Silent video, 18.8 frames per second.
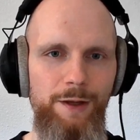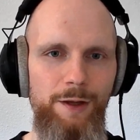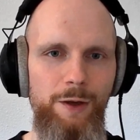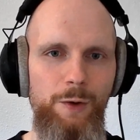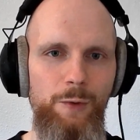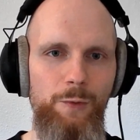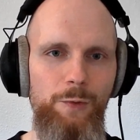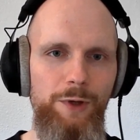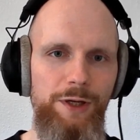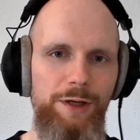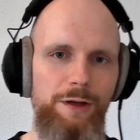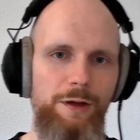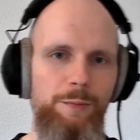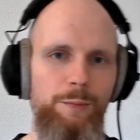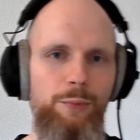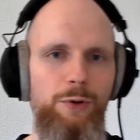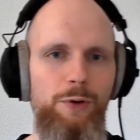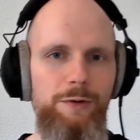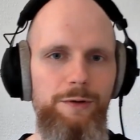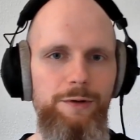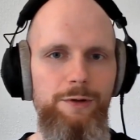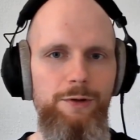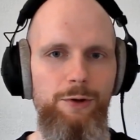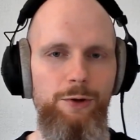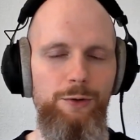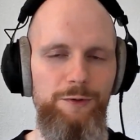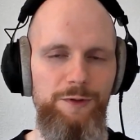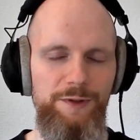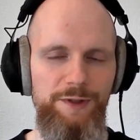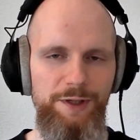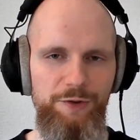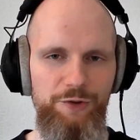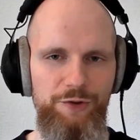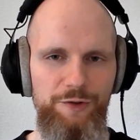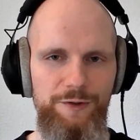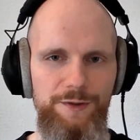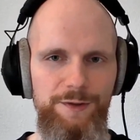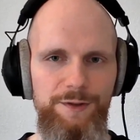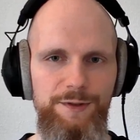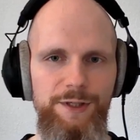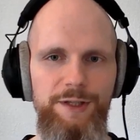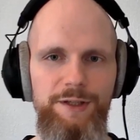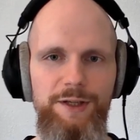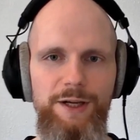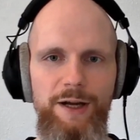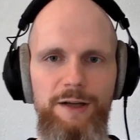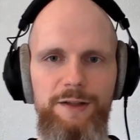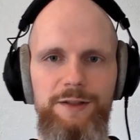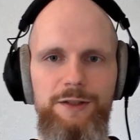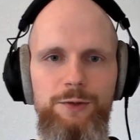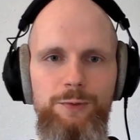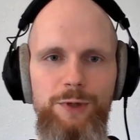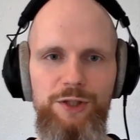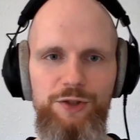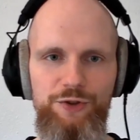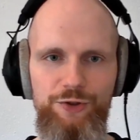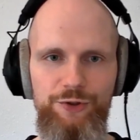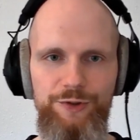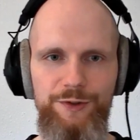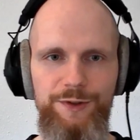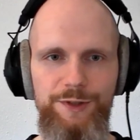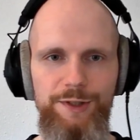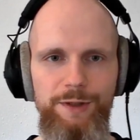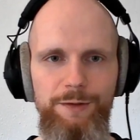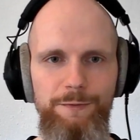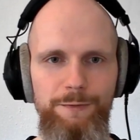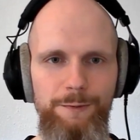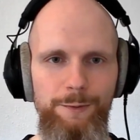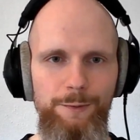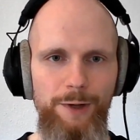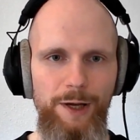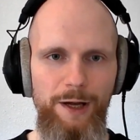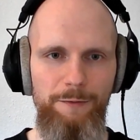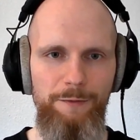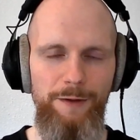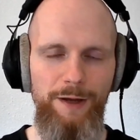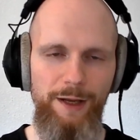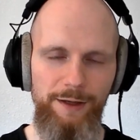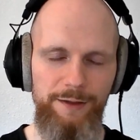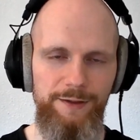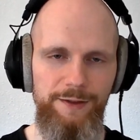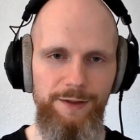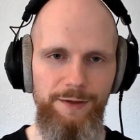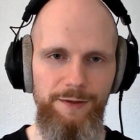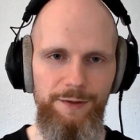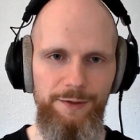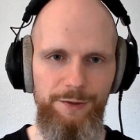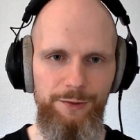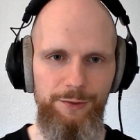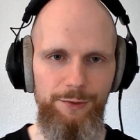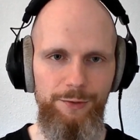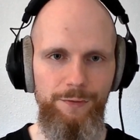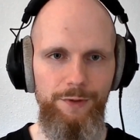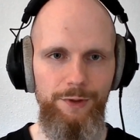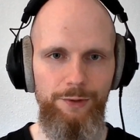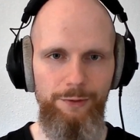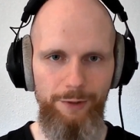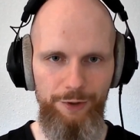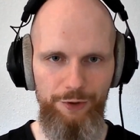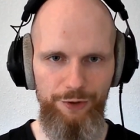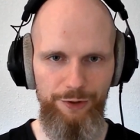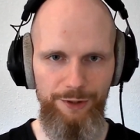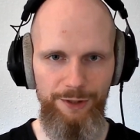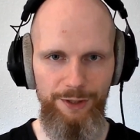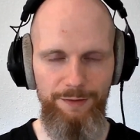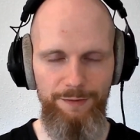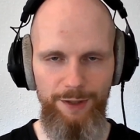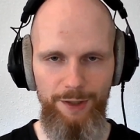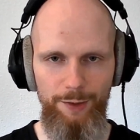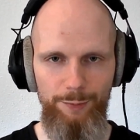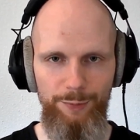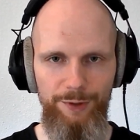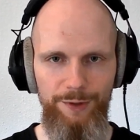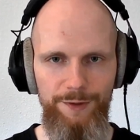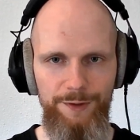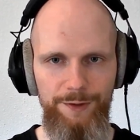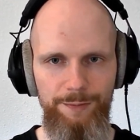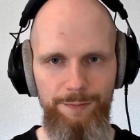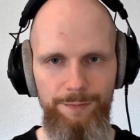Read important code sections and ask questions if you have access to the original developers.